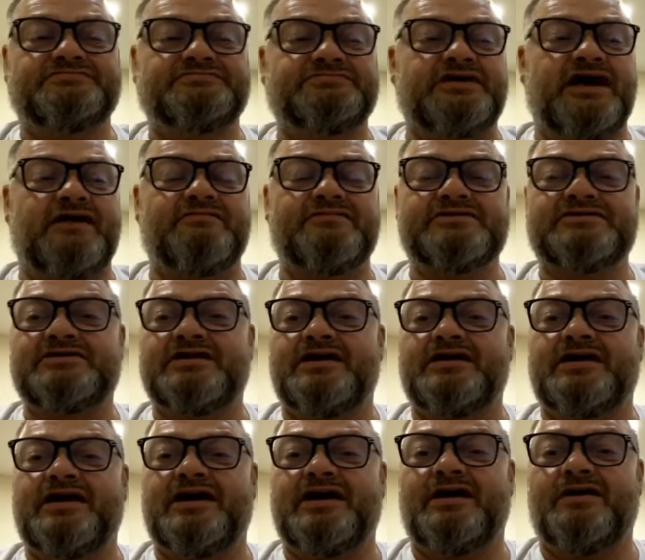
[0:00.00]
I was
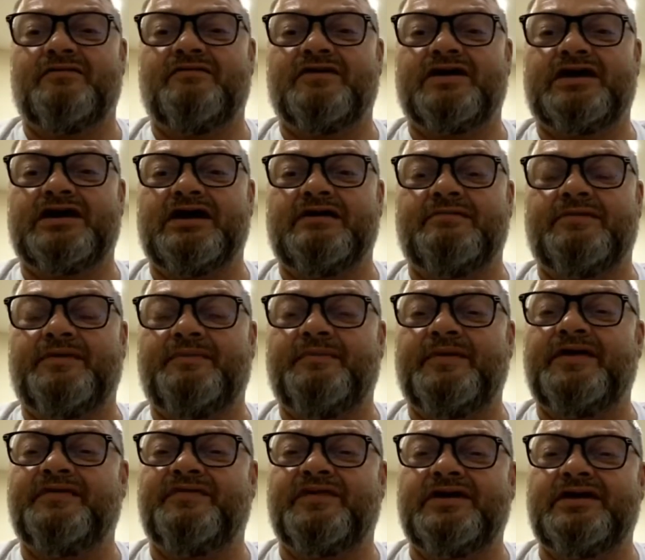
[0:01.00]
lucky I overcome them.
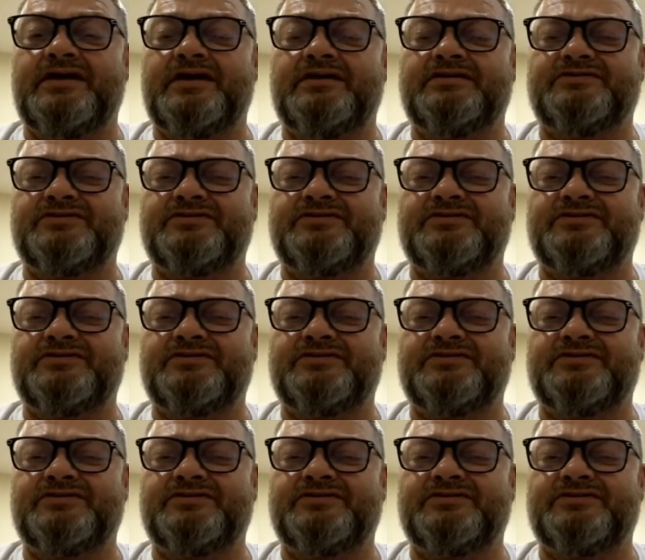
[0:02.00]
And then in